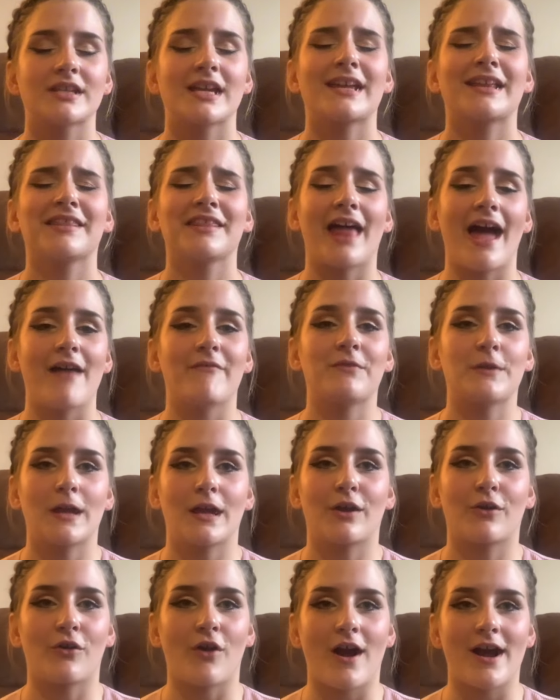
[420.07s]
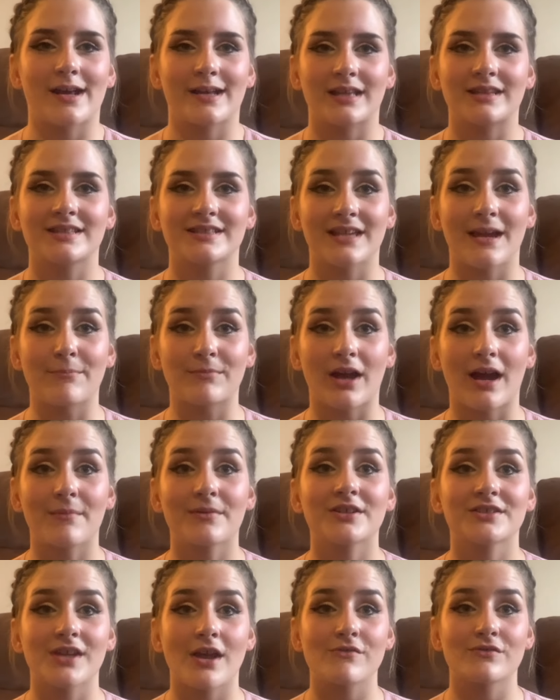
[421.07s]
like laughing and crying at the same time
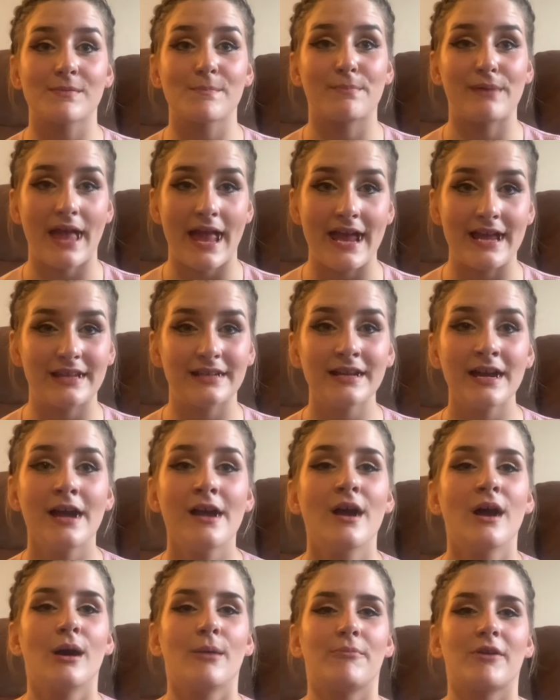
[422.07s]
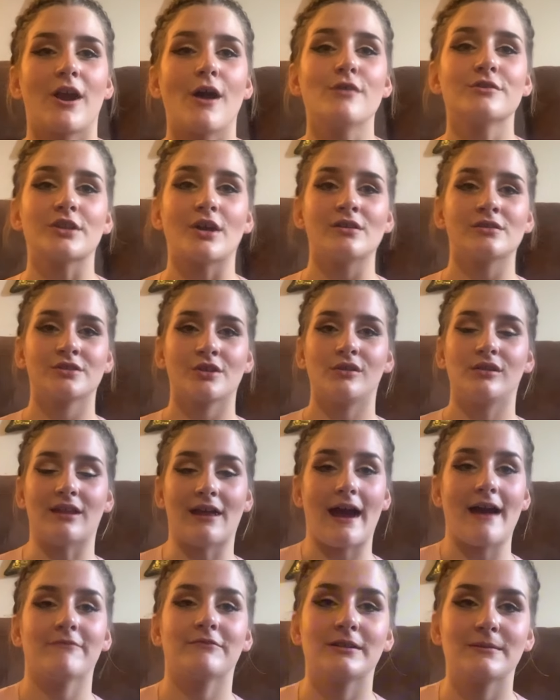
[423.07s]
because I was in pain. But I was also
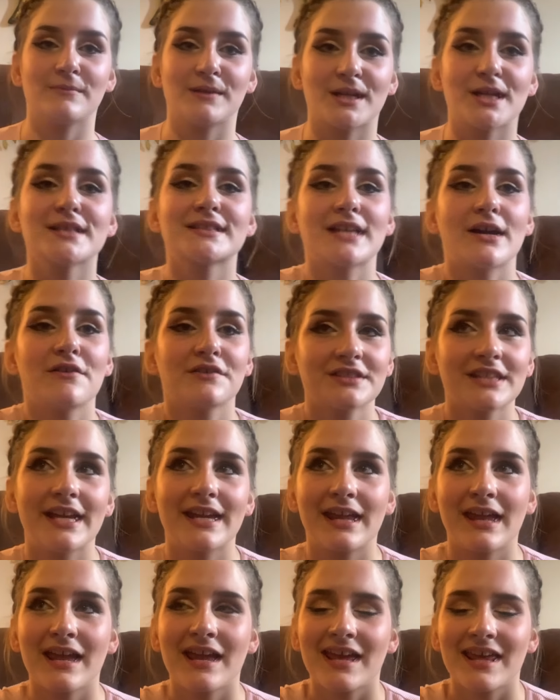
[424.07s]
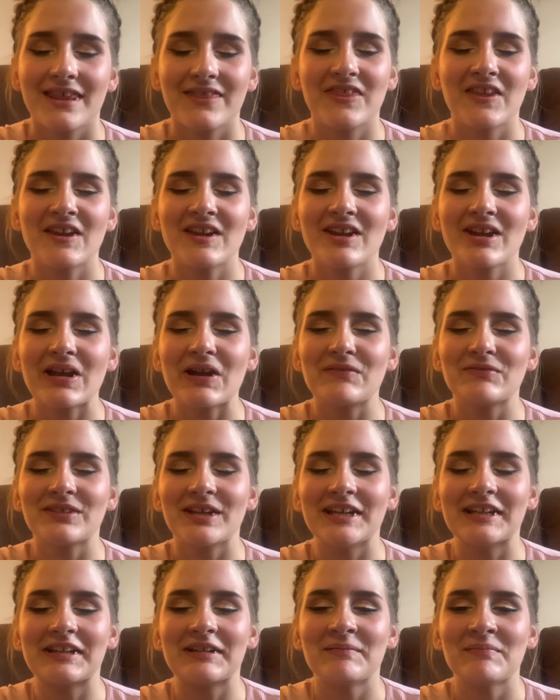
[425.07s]
laughing because I was like thinking of
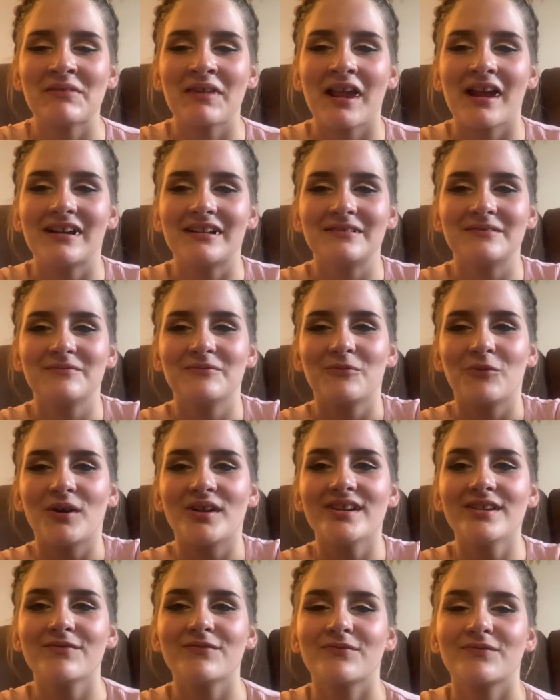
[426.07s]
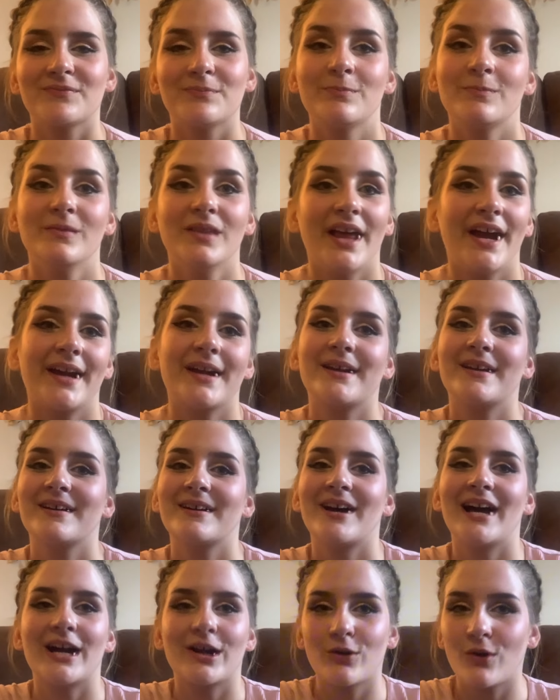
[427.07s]
like, what if like
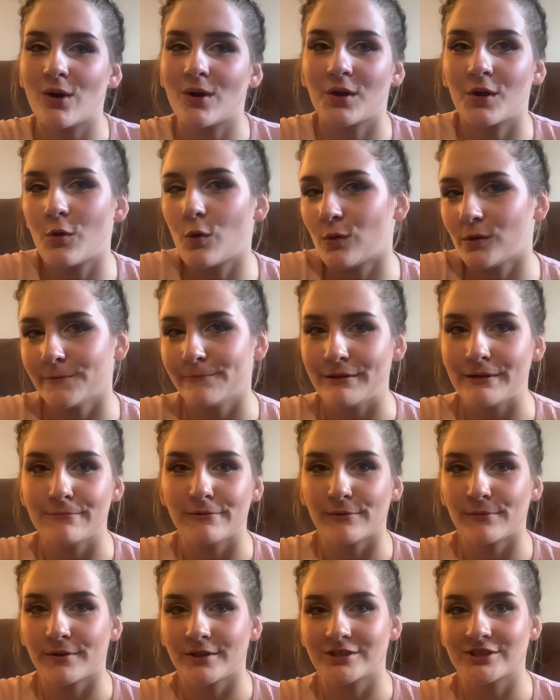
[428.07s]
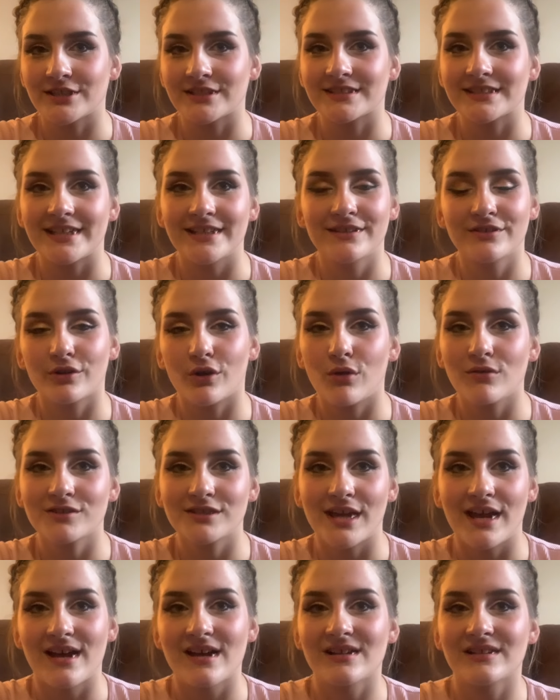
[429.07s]
old people were just in their
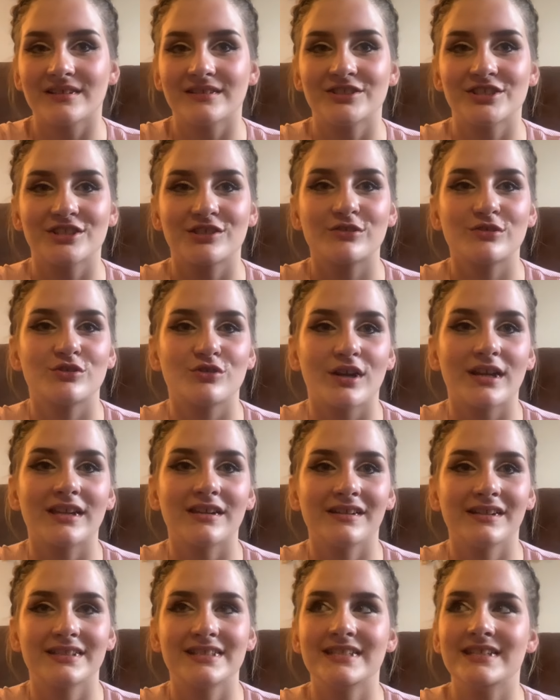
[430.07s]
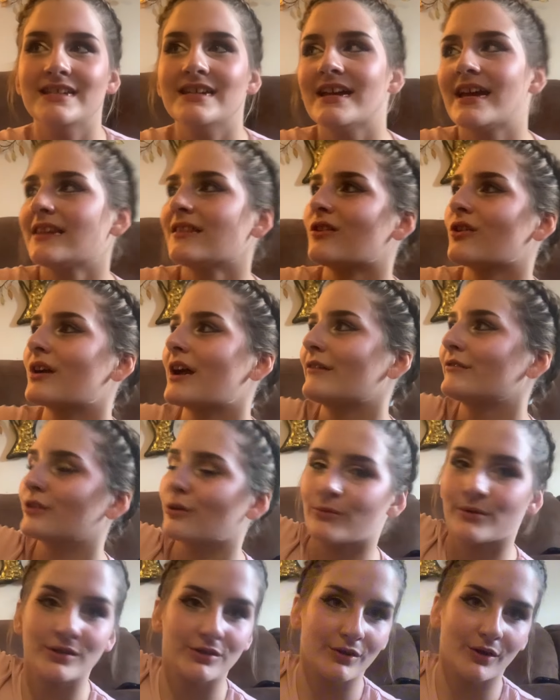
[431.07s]
hotel just drinking tea and look out
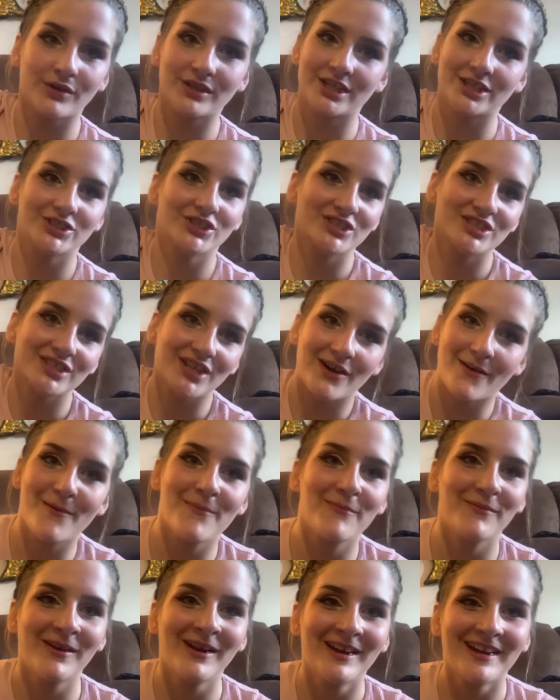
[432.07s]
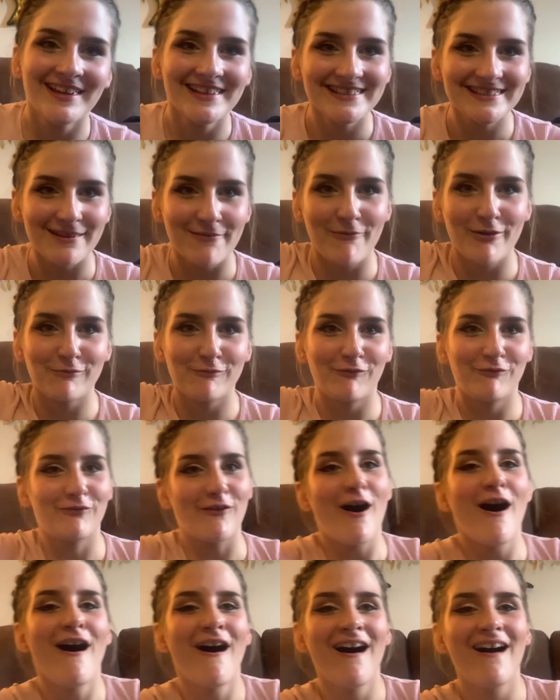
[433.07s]
the window and they just saw someone
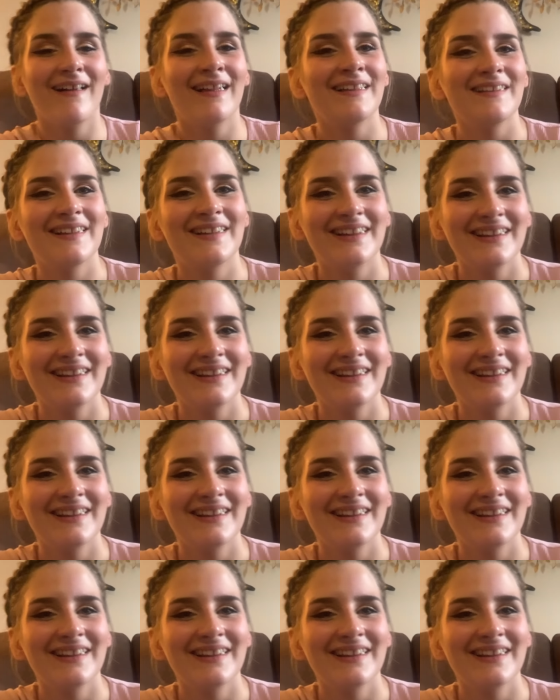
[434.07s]
fall.